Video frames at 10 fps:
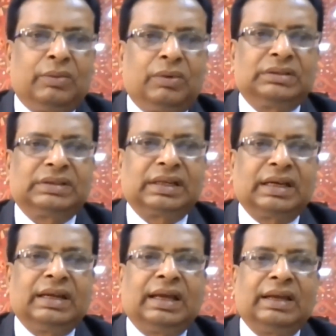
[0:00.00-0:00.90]
Once
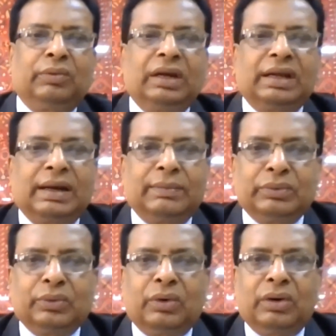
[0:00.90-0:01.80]
again, I welcome
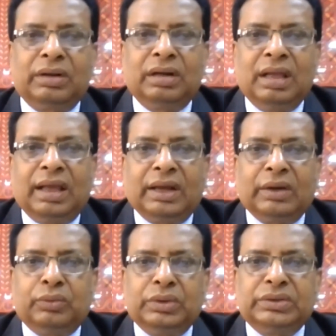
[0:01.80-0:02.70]
to all
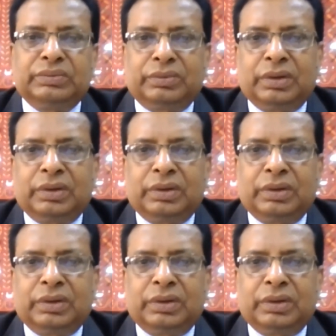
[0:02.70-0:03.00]
and wish